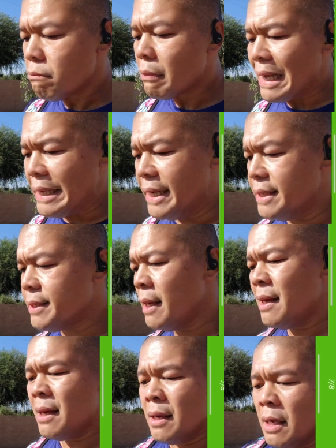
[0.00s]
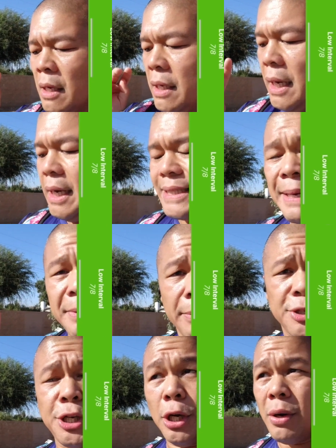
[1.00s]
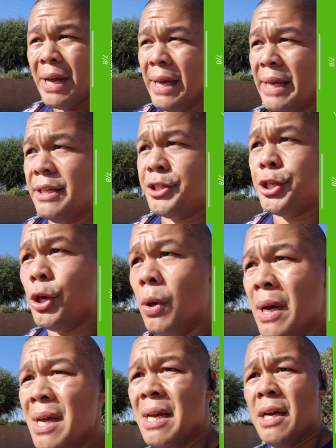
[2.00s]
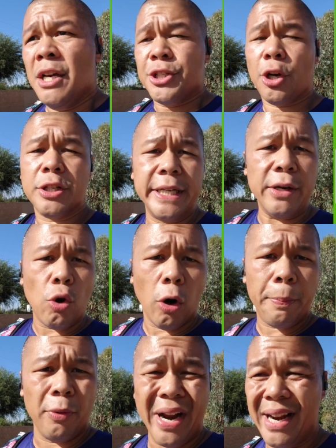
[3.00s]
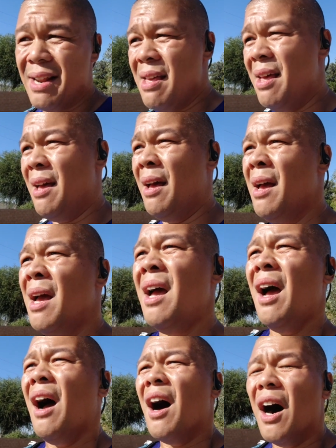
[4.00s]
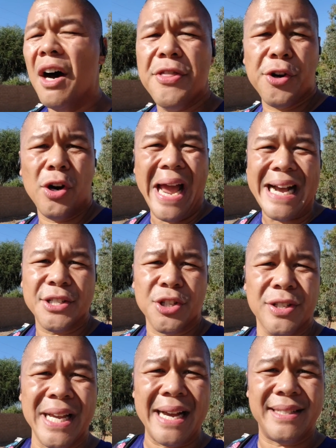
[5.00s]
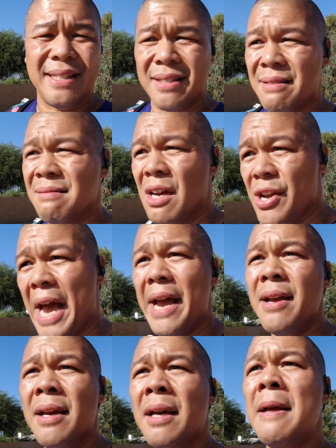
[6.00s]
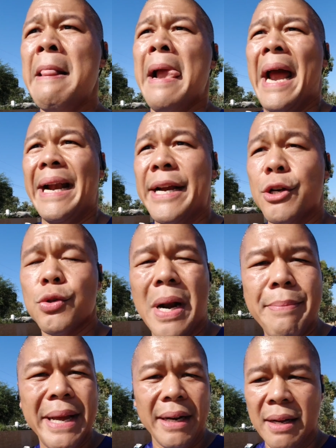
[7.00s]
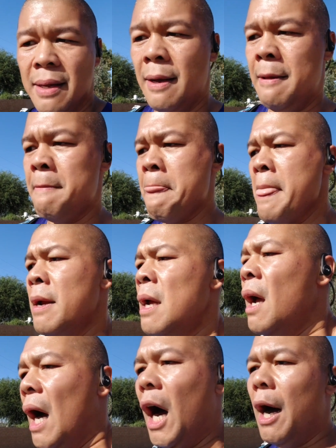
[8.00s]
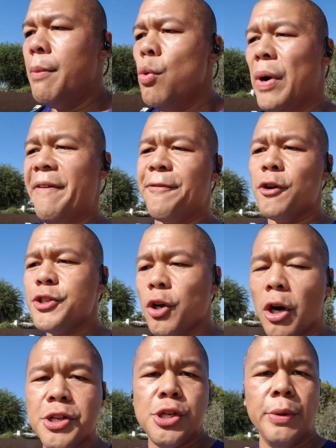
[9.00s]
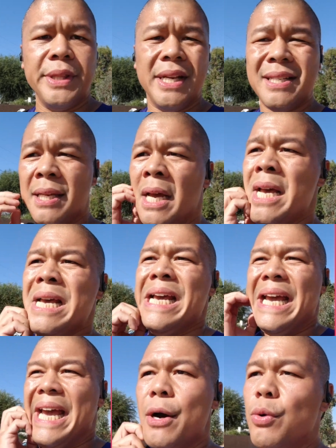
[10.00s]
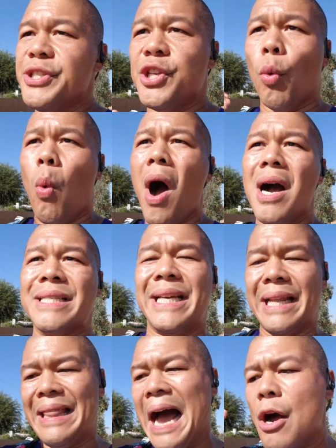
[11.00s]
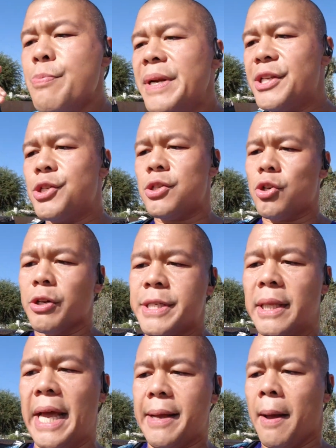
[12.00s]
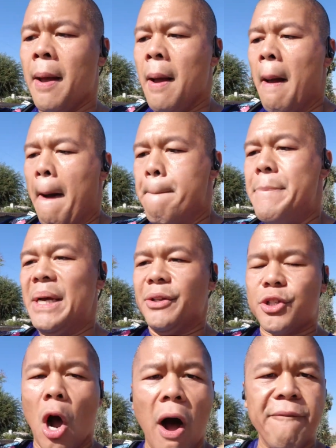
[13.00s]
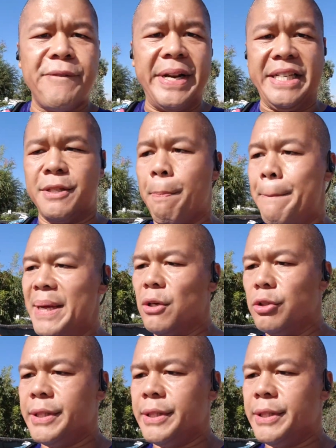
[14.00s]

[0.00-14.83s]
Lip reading: is tip number 2 is to start to incorporate other exercises, okay? And here's what I mean. When I first started doing this, it was the walks that allowed me to start to like build confidence, build